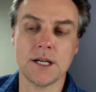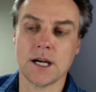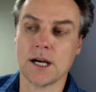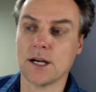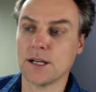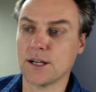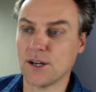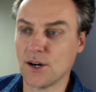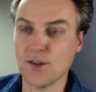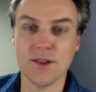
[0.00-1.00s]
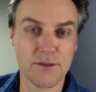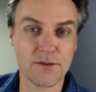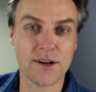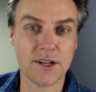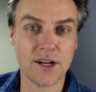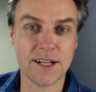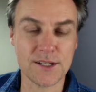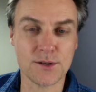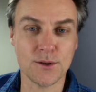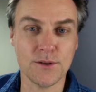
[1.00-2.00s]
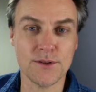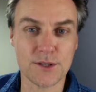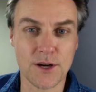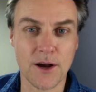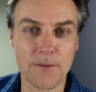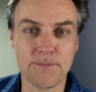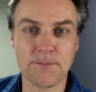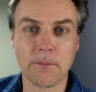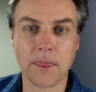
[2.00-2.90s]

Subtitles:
on the front lines all the time,